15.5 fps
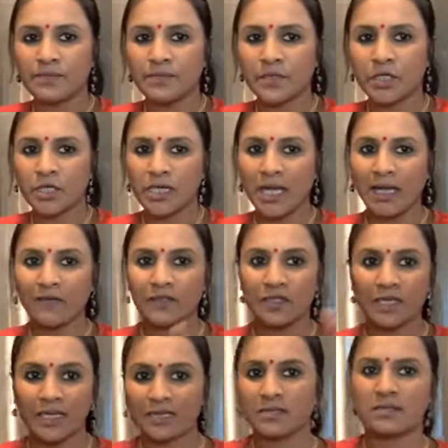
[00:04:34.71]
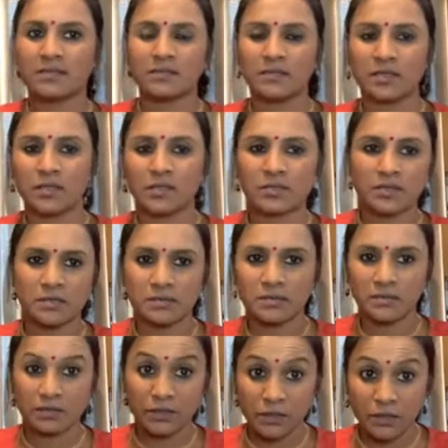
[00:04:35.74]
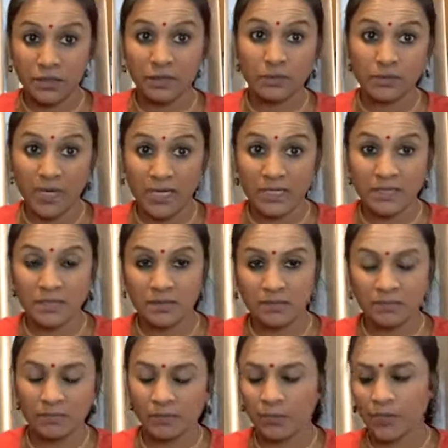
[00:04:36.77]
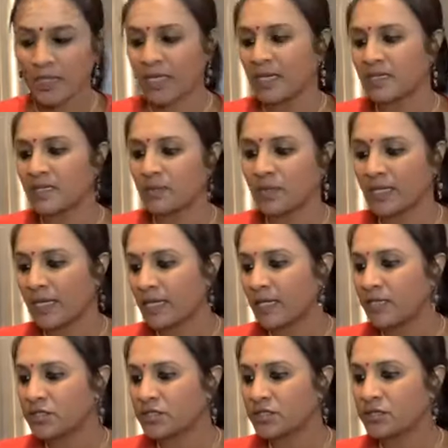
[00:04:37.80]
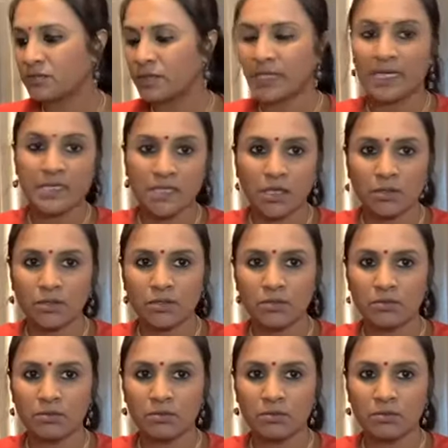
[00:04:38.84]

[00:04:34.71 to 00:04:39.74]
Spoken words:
you're gonna have to let, you know, the dough rest when I tell you